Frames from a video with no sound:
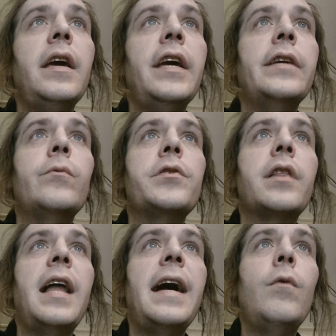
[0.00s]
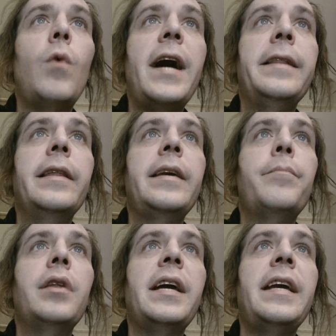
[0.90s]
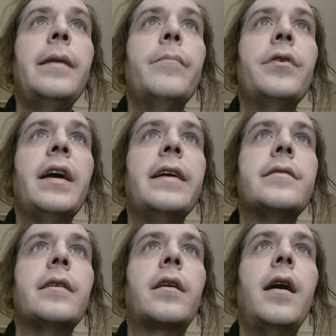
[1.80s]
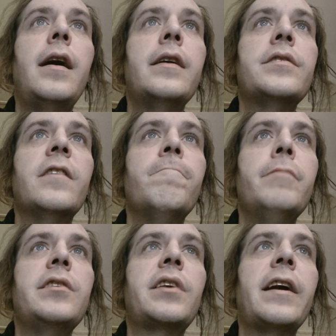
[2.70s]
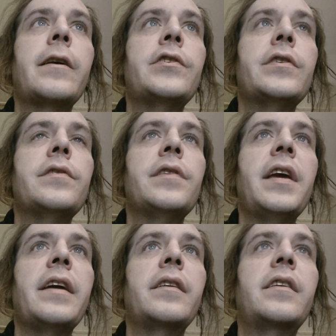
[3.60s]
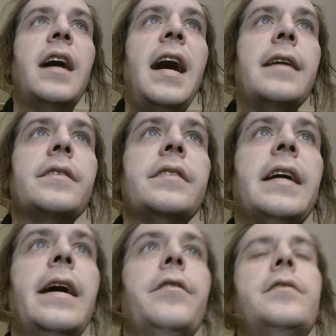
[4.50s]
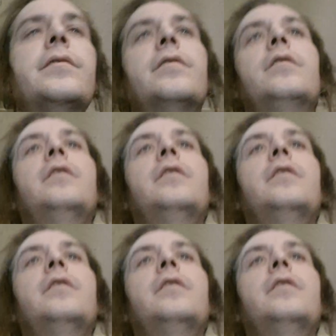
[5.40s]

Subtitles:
and was widely blamed as the cause of miscarriages and cot deaths.